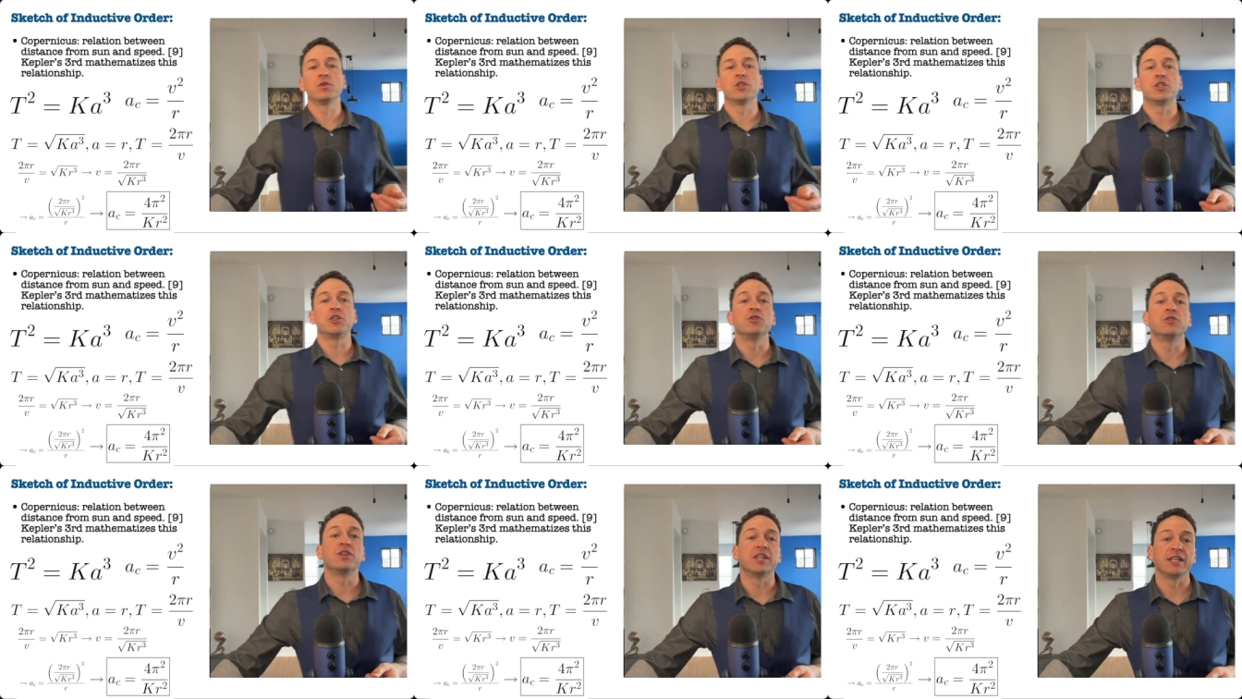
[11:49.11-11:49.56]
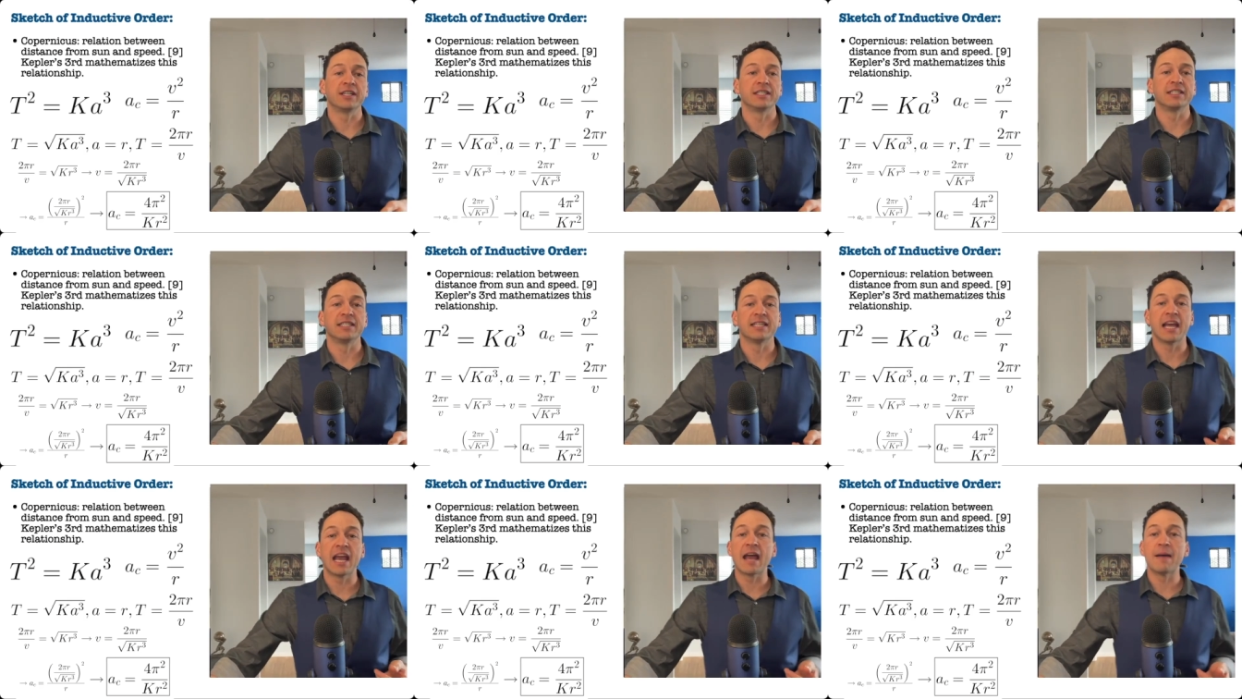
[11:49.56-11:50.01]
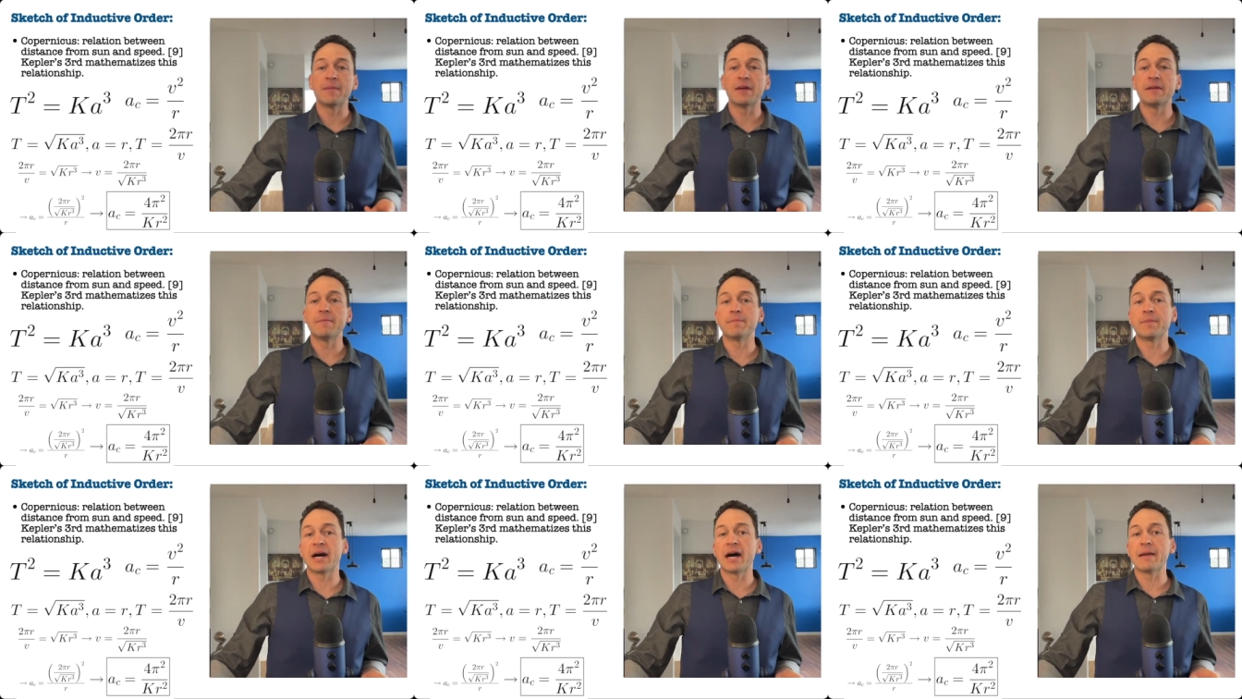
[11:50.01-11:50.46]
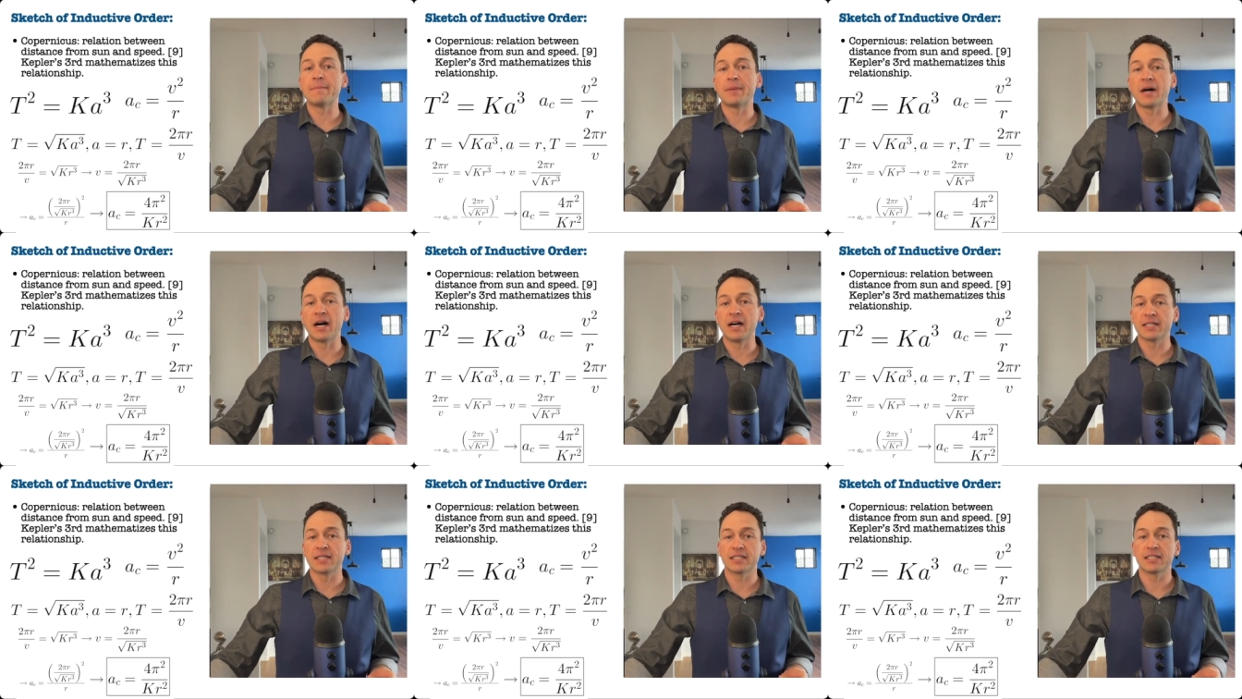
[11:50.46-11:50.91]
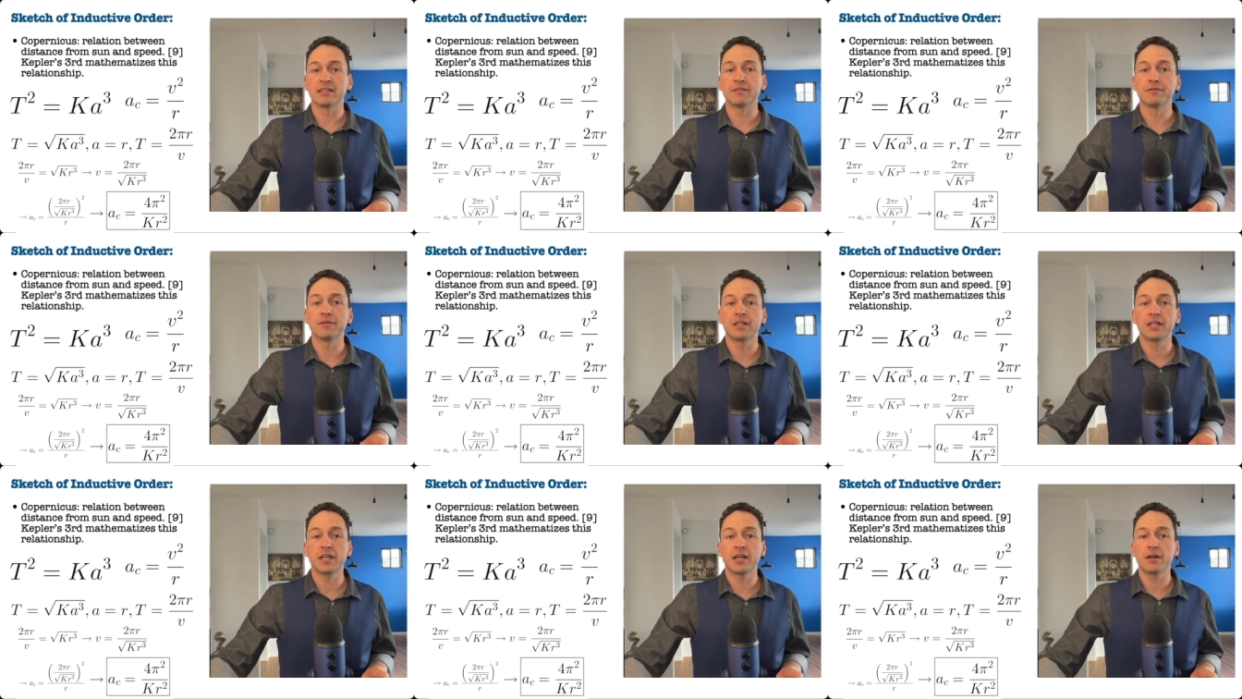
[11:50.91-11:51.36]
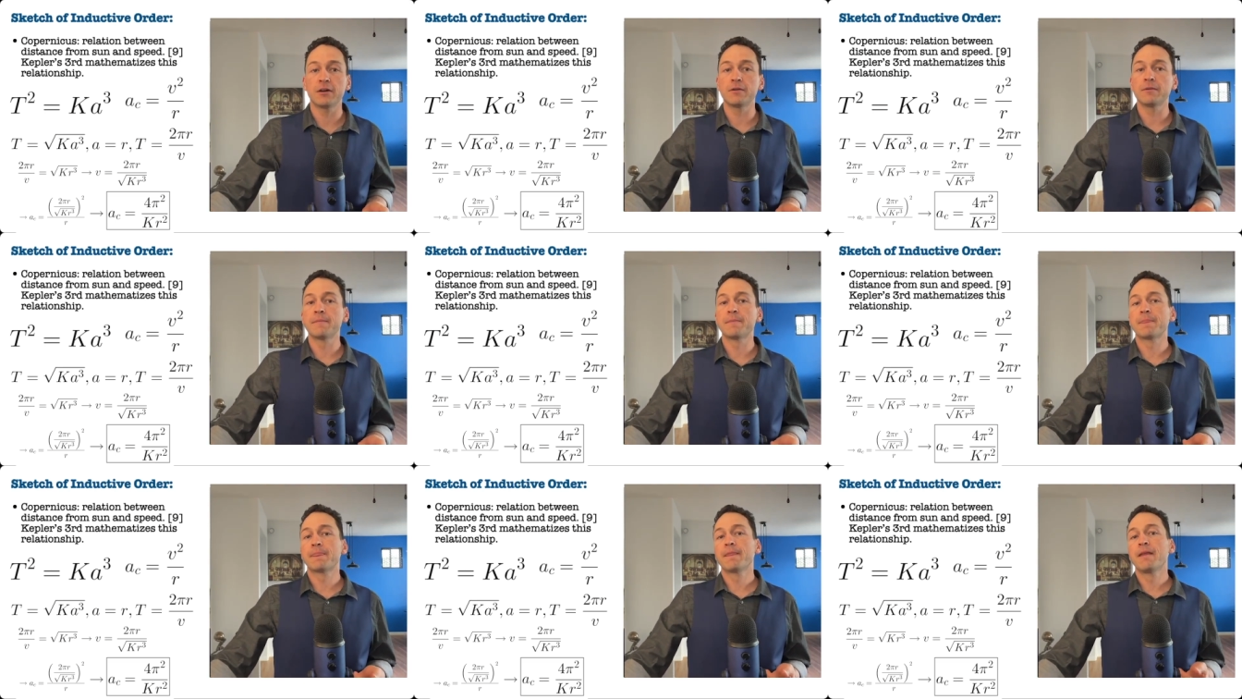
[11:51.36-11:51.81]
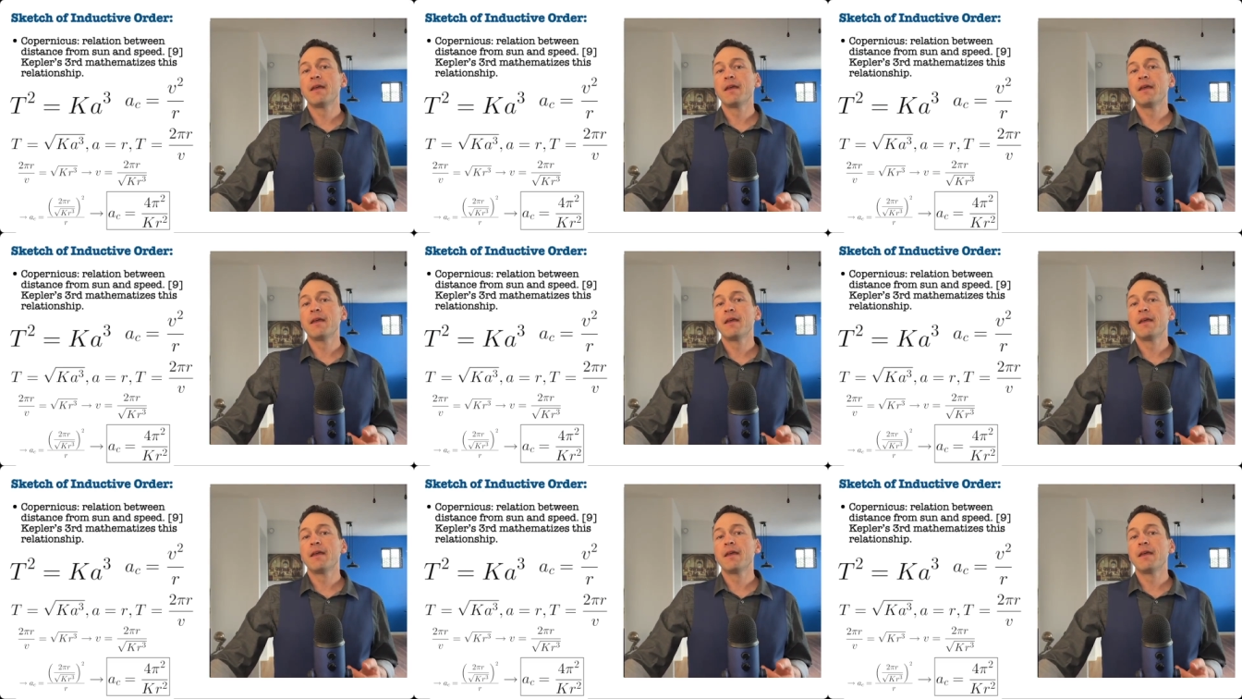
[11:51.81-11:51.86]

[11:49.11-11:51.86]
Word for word: which you can examine by pausing the video.